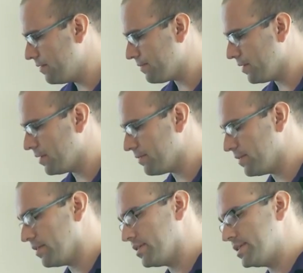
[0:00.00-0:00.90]

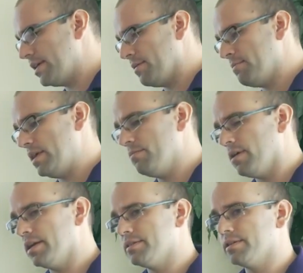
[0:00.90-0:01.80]
for Tim, he
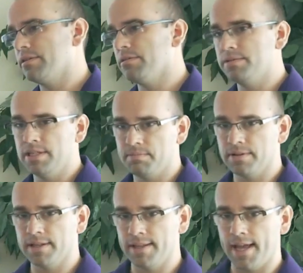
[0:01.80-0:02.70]
wanted to go
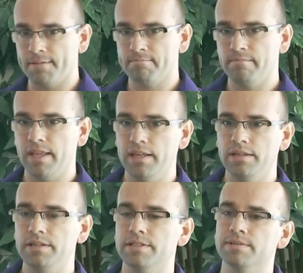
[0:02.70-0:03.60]
deeper than that. He
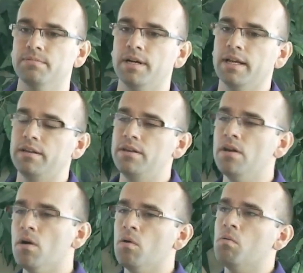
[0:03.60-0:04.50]
didn't just want to
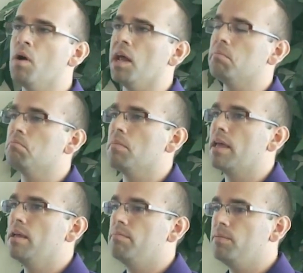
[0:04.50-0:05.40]
know what
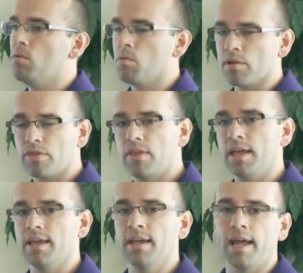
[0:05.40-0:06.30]
people were
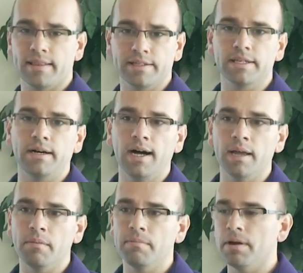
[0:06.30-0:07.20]
thinking at the
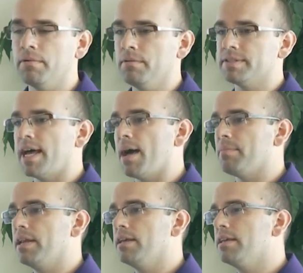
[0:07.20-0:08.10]
time about what was
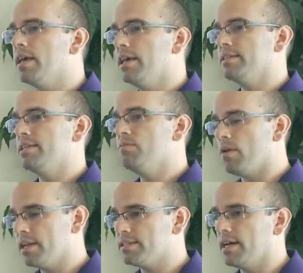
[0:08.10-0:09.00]
happening, is he
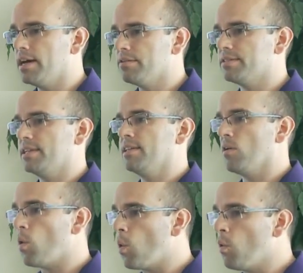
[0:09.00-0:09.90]
wanted to understand
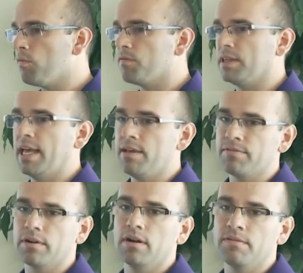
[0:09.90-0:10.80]
the whole
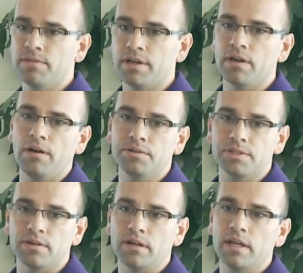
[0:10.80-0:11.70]
flavor of the
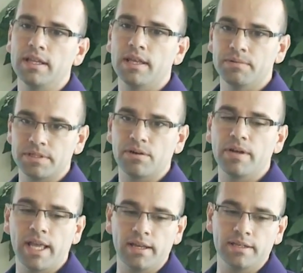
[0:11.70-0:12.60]
culture that was
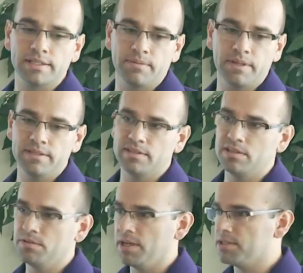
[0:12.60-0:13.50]
creating some of these
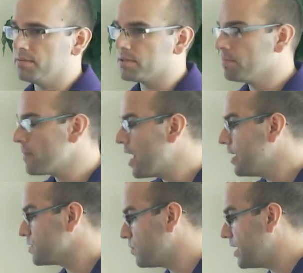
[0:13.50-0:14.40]
situations.
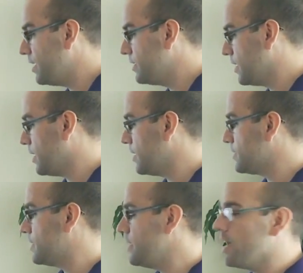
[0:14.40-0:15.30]
So what he did
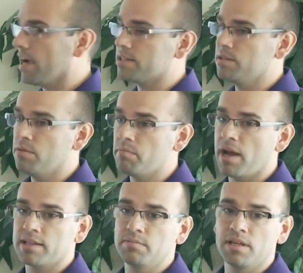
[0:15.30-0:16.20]
is he actually went
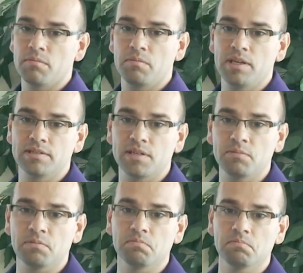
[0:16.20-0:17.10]
back to become a
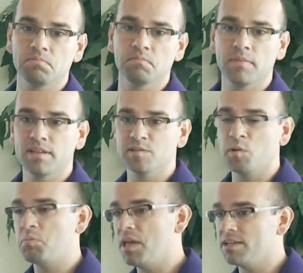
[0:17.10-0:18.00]
PSW.
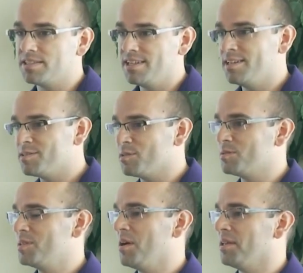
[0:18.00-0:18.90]
So PhD in
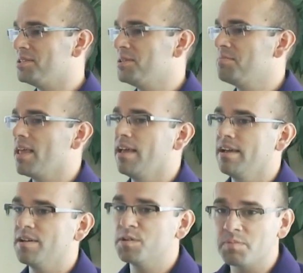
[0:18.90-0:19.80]
sociology,
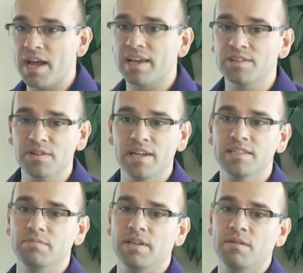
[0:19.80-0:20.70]
goes back and
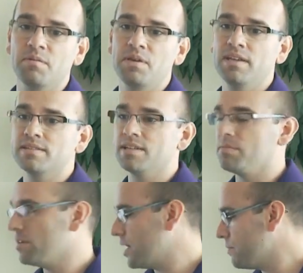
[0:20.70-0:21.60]
trains to become a
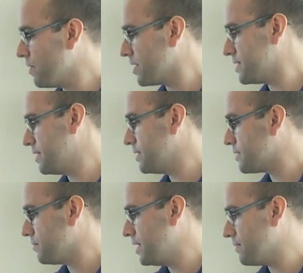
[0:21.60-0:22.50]
PSW, and he works in these
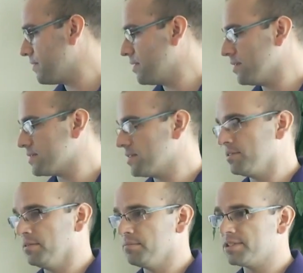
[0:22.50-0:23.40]
3 different nursing
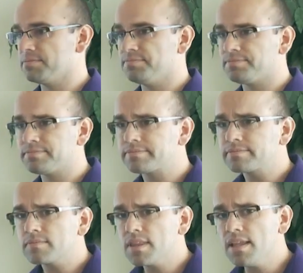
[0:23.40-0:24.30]
homes
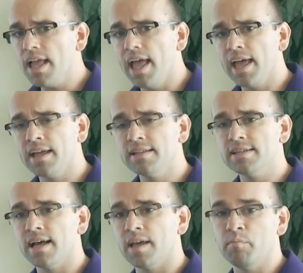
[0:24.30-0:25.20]
and
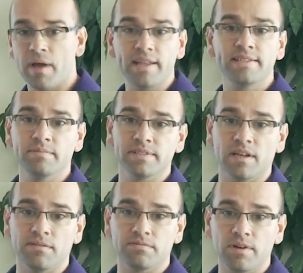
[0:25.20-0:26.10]
embeds
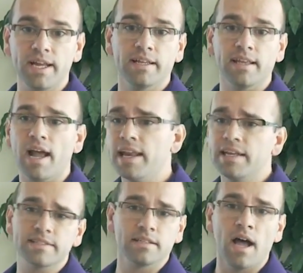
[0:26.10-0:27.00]
himself right in there. And he
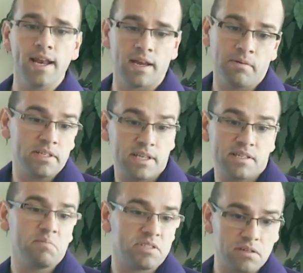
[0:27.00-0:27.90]
doesn't lie to anyone. He says,
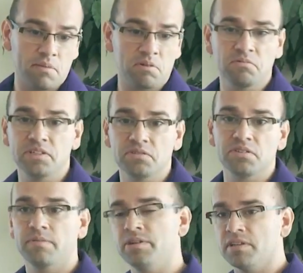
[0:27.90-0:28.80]
I'm a
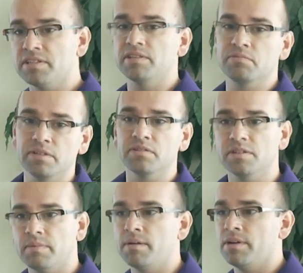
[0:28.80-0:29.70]
researcher, I'm this as
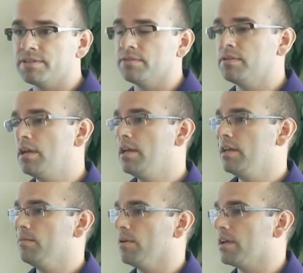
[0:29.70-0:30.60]
research, but I'm also
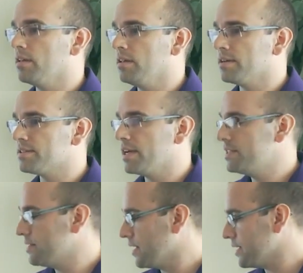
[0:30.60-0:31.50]
working
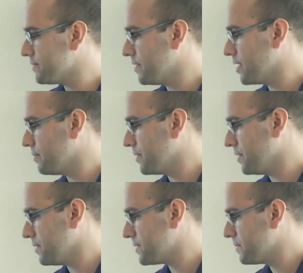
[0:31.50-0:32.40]
alongside you guys for a couple of
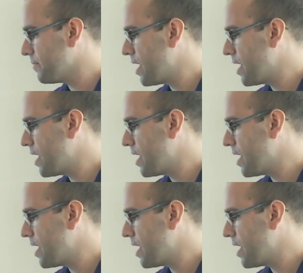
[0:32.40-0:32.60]
years.